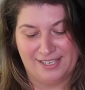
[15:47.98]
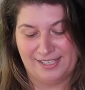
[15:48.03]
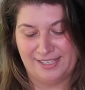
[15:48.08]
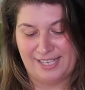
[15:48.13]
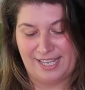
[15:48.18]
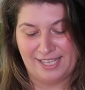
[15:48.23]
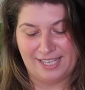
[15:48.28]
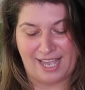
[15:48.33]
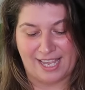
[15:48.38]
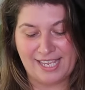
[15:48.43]

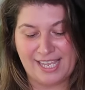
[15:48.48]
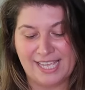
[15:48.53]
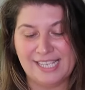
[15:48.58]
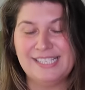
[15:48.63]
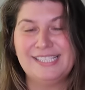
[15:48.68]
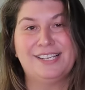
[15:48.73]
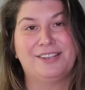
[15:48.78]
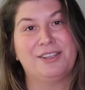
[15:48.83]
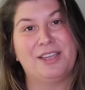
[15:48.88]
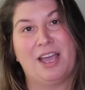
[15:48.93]
I
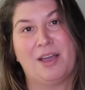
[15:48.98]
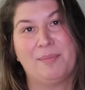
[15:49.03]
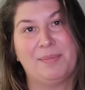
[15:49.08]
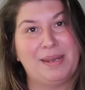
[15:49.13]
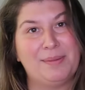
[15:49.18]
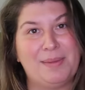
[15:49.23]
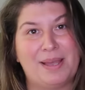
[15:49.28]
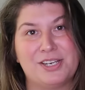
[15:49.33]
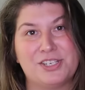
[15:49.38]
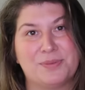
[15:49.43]
can't tell you how
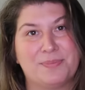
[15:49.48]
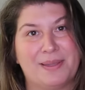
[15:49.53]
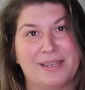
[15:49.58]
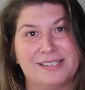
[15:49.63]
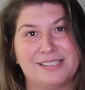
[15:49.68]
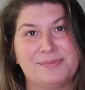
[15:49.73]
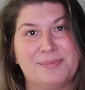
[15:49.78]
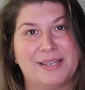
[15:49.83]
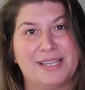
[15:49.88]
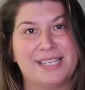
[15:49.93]
many Magic
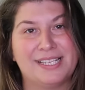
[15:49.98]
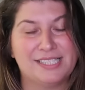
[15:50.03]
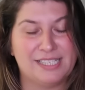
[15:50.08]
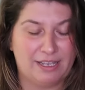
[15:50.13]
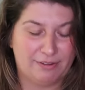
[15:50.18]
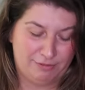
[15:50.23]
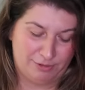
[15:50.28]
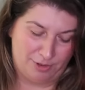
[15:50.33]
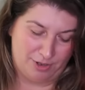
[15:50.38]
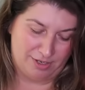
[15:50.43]
Bands my kids
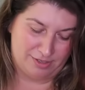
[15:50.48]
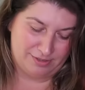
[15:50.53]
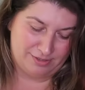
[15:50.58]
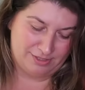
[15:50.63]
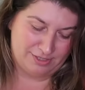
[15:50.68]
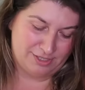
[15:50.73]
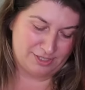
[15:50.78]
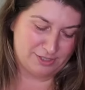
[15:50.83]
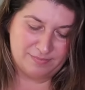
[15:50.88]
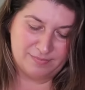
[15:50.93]
have
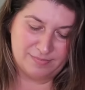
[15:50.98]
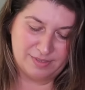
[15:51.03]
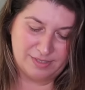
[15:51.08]
lost.